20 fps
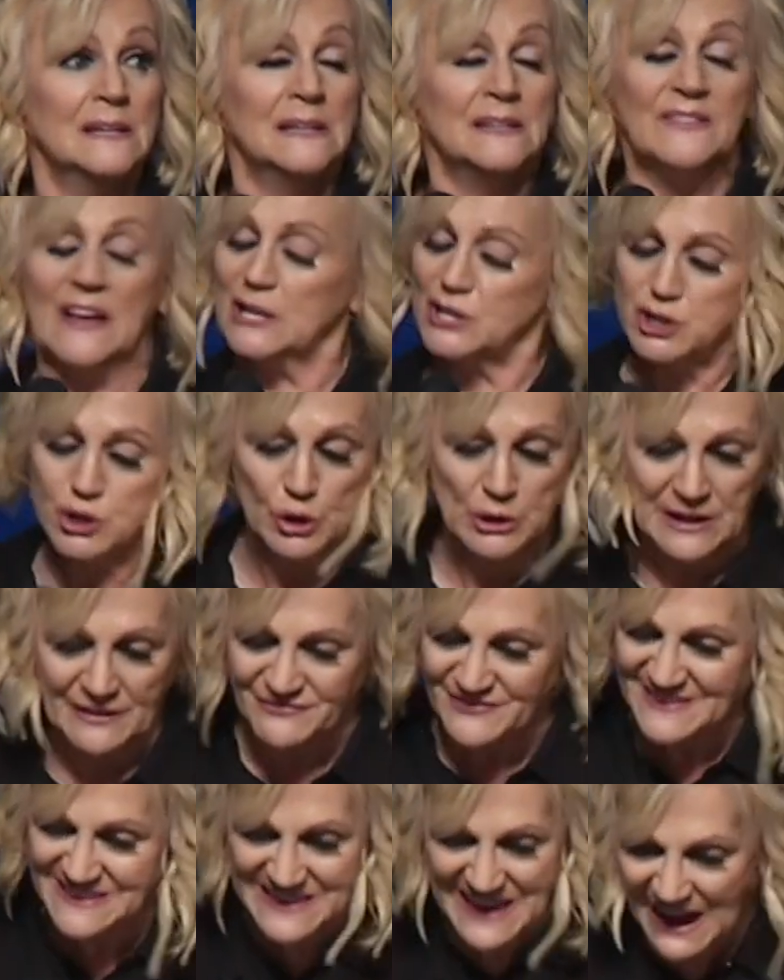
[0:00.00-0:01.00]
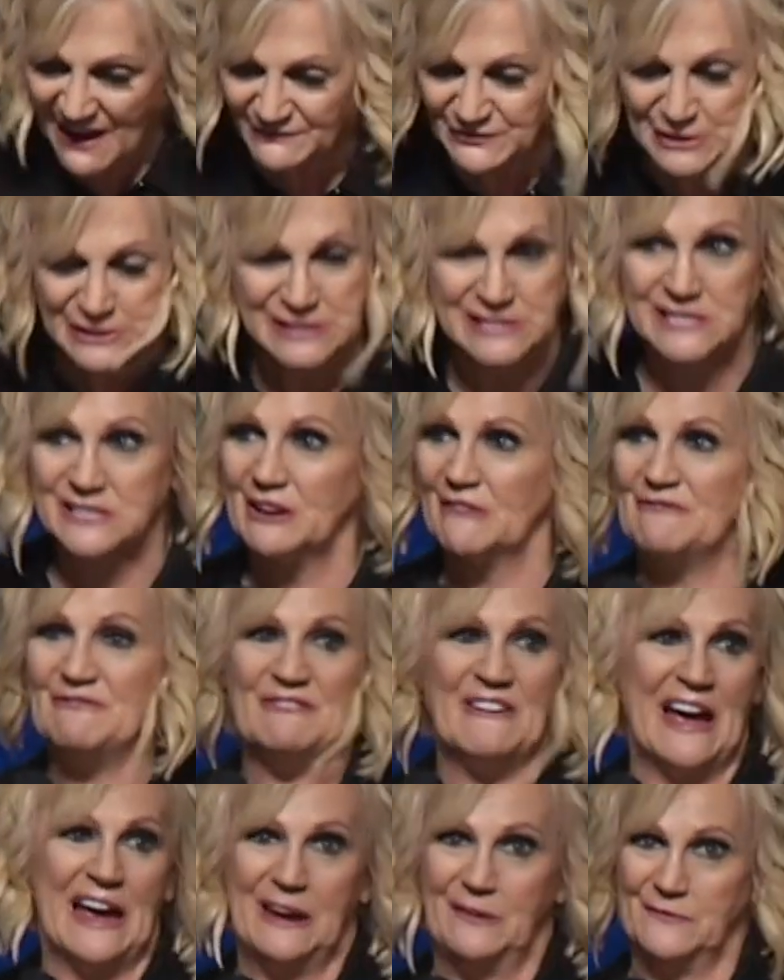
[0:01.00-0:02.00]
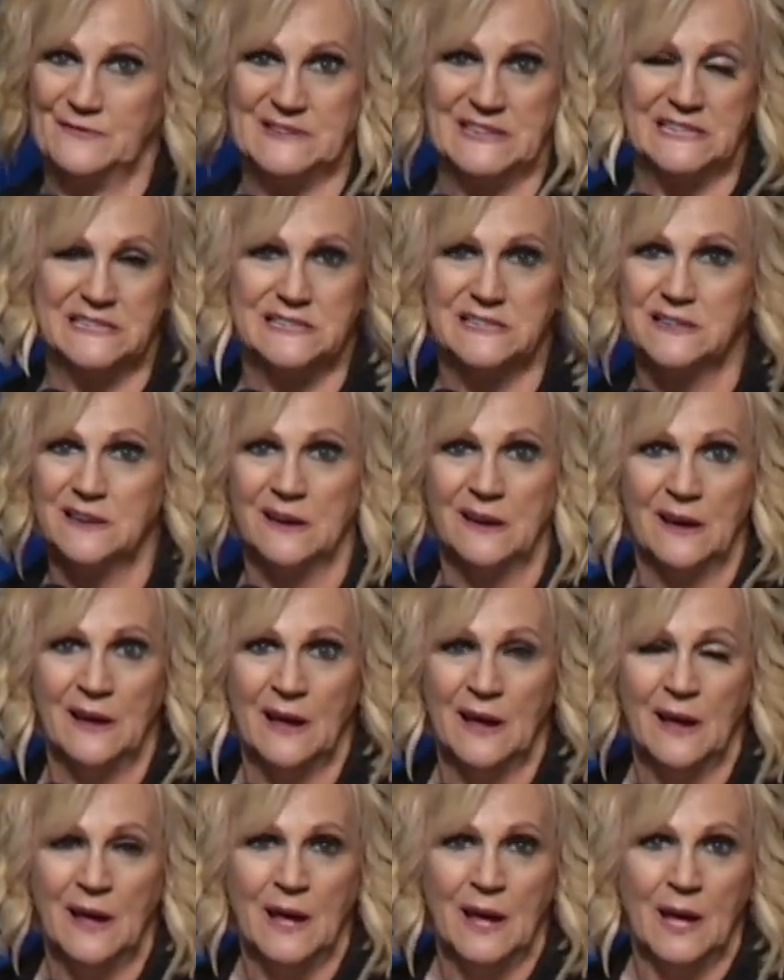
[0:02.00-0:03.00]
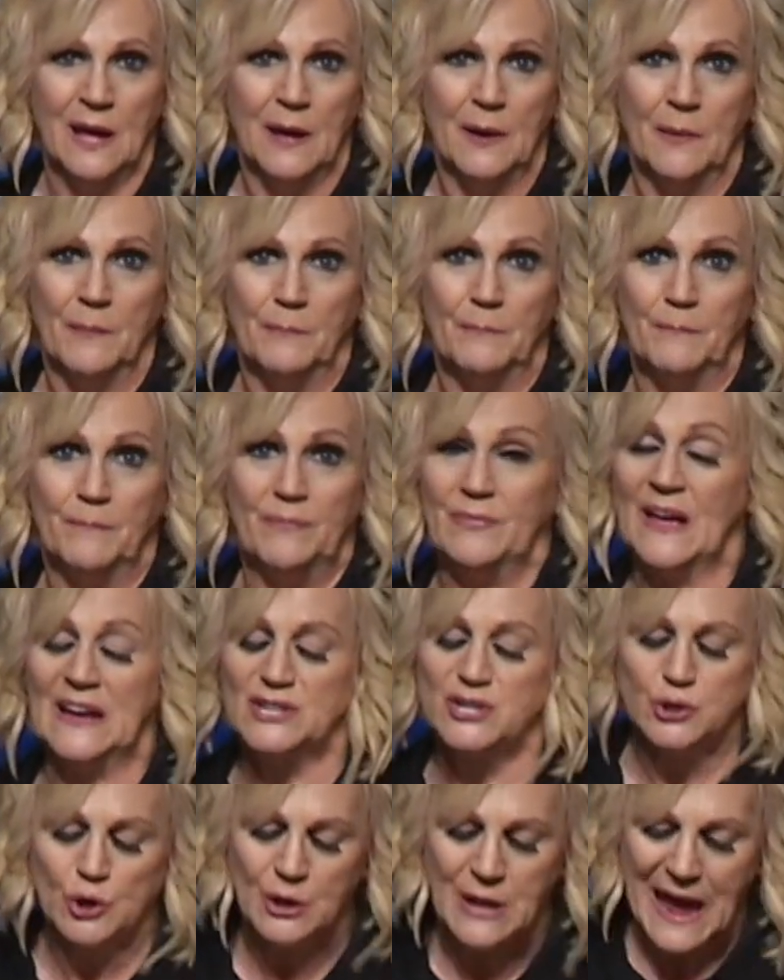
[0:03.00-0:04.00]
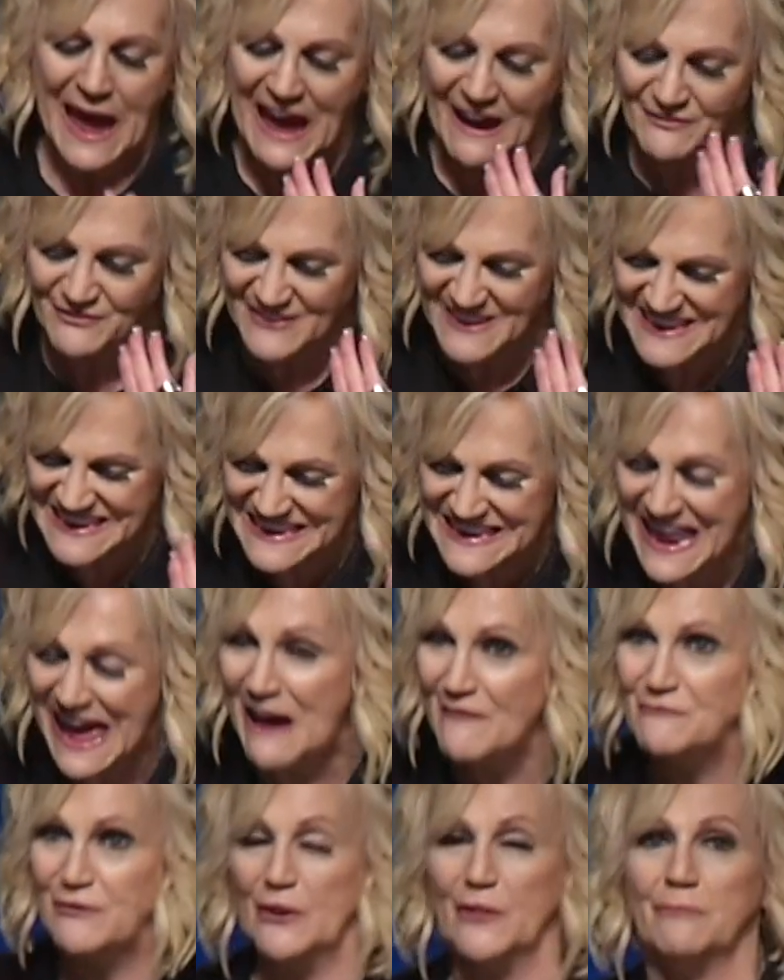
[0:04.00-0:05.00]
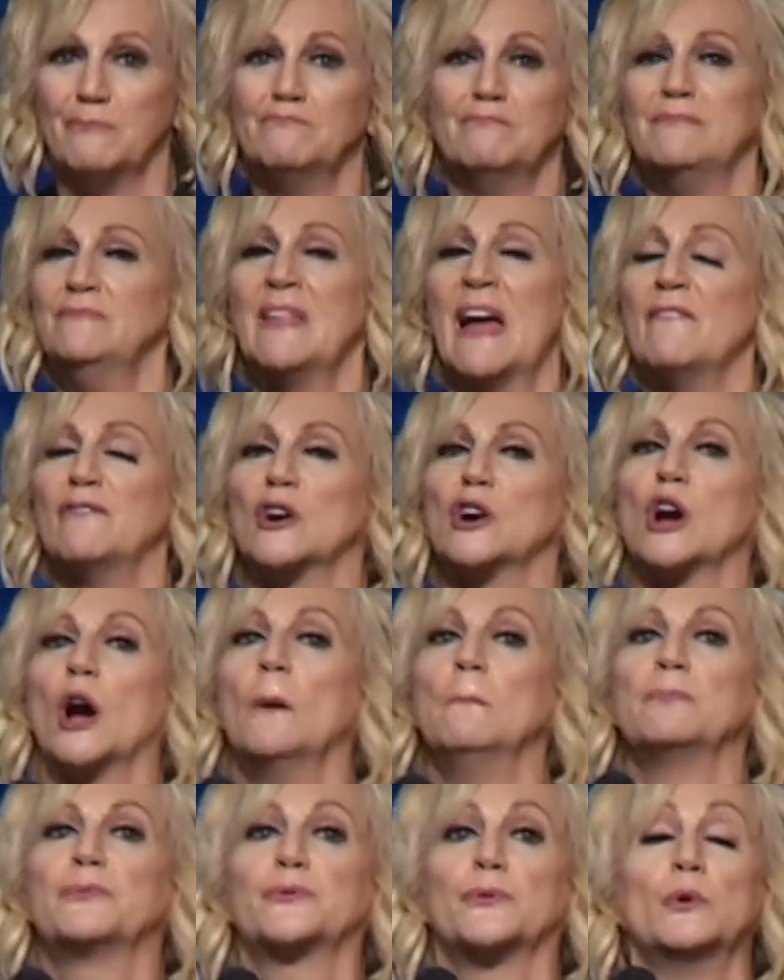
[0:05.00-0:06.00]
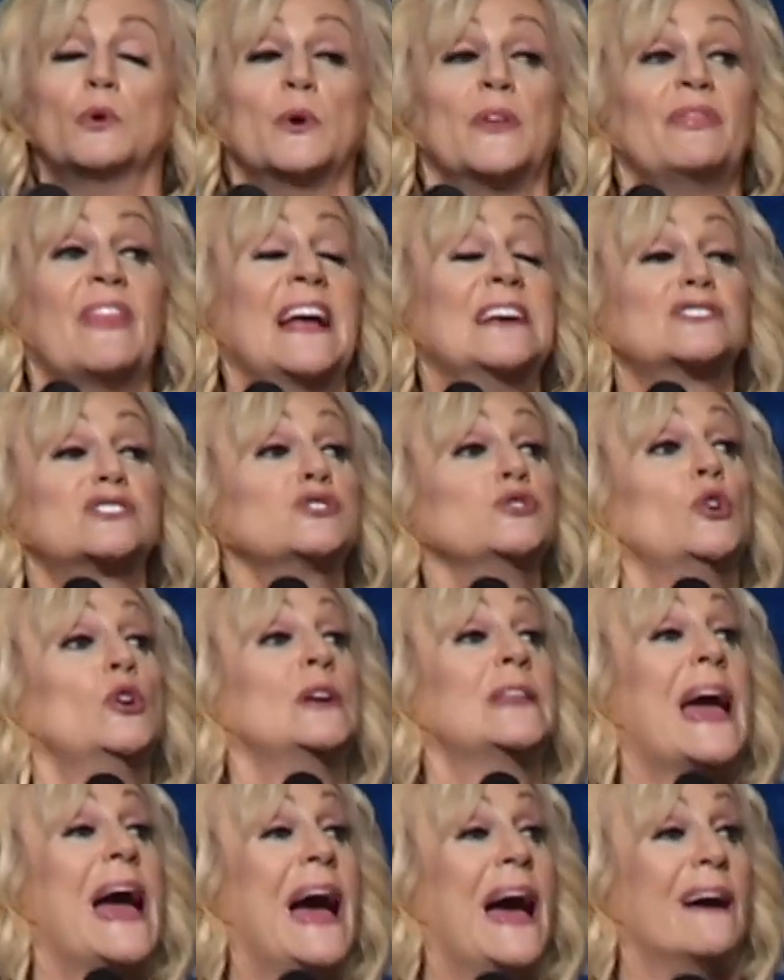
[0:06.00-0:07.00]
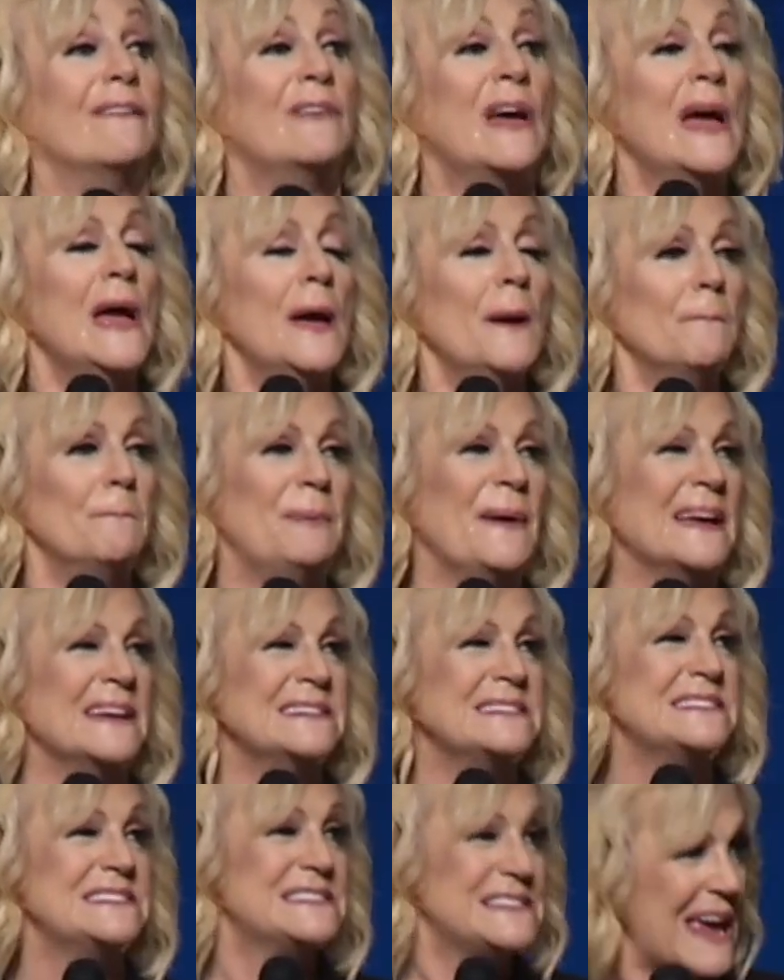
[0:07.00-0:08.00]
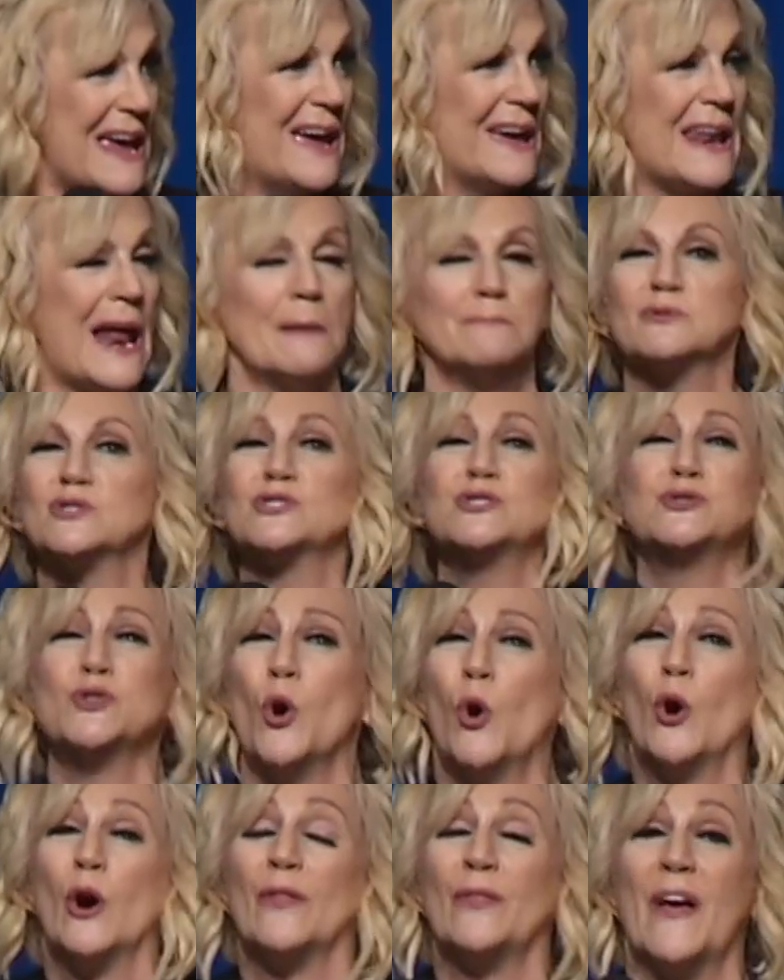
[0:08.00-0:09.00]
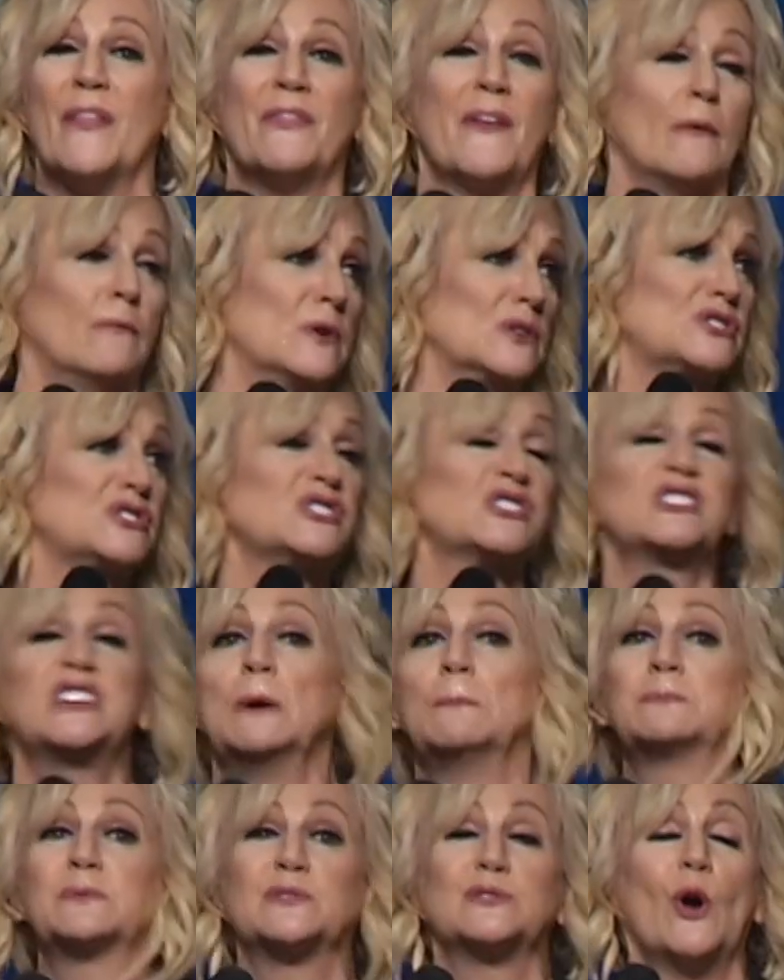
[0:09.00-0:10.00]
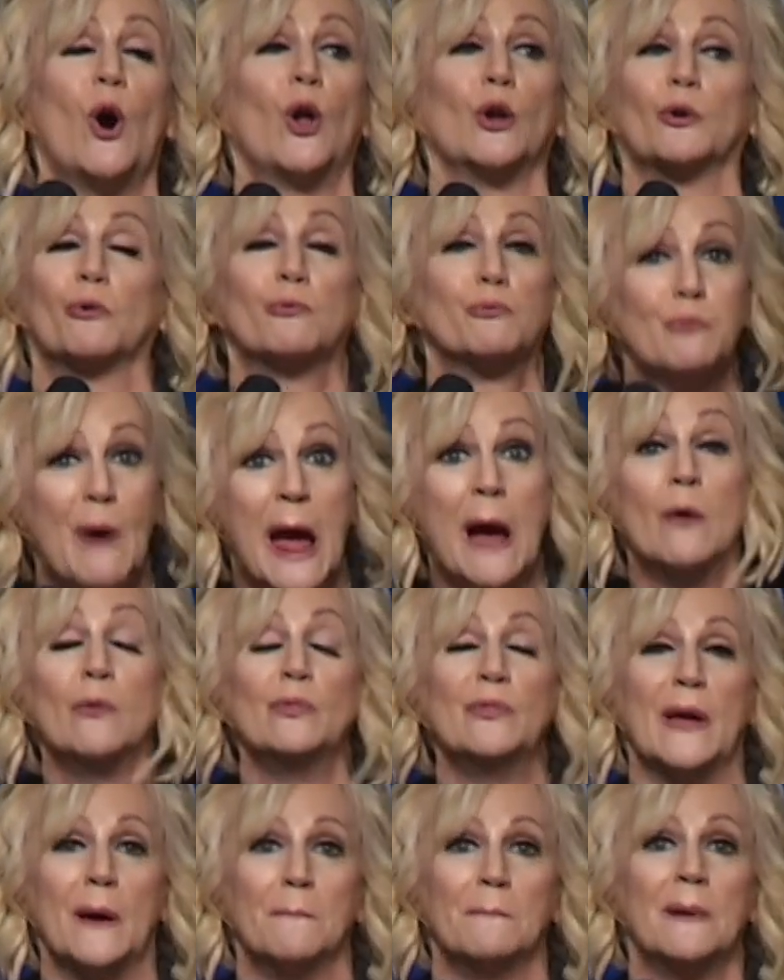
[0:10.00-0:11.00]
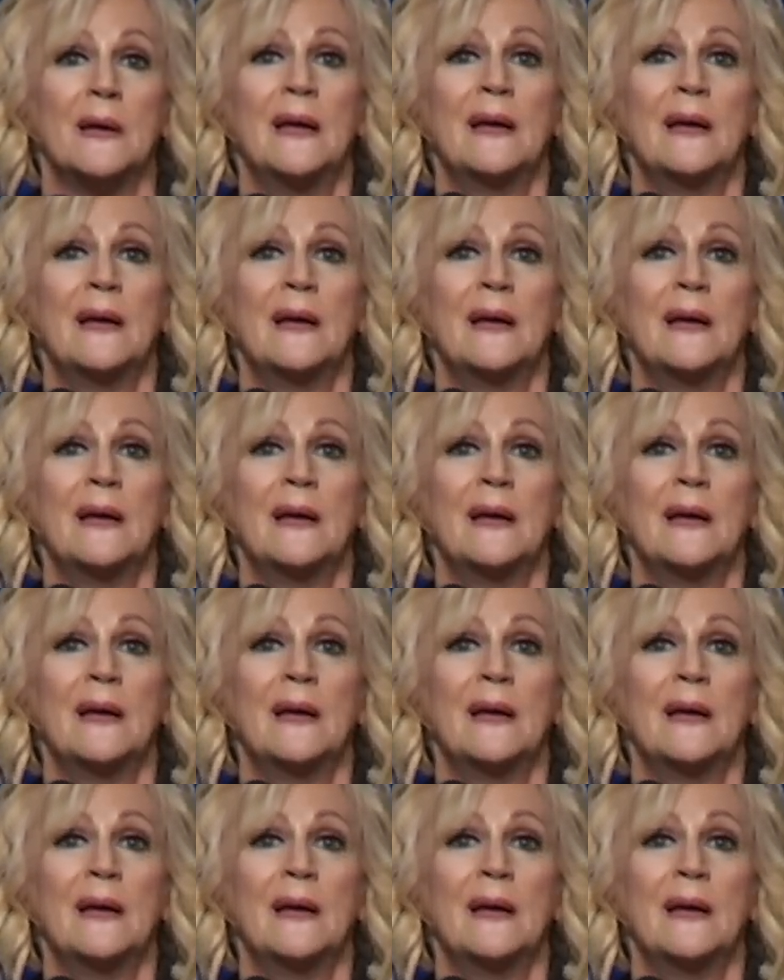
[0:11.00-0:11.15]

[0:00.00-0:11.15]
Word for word: They should have never survived it. They should have never, never come through it. They should have been dead. I'm sure that there were ships all around them